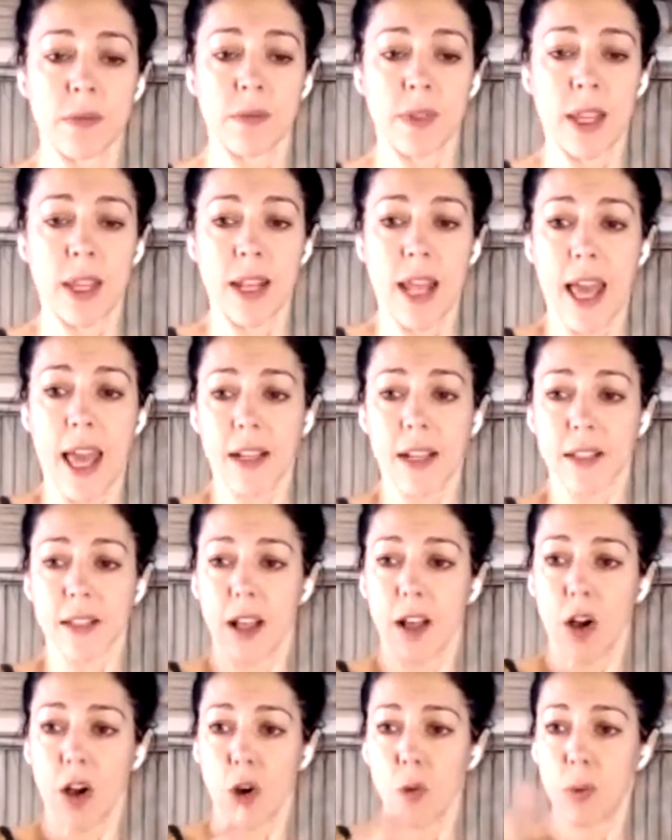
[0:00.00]
Then
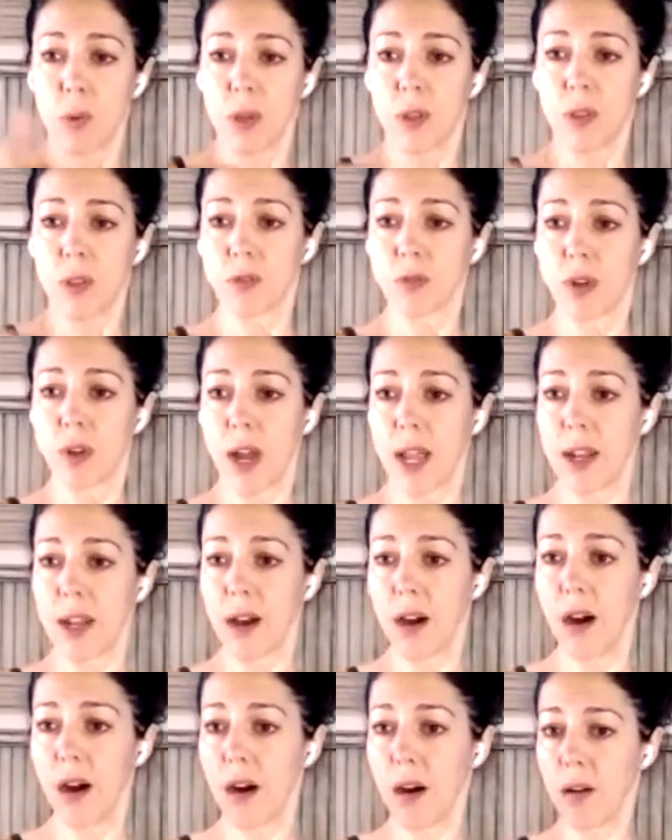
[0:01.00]
exhale, open the right
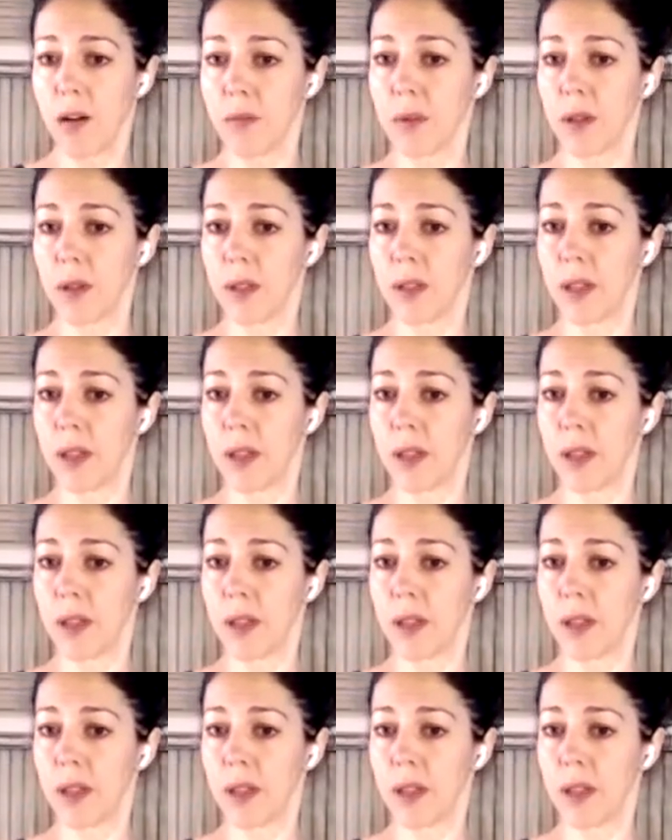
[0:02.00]
arm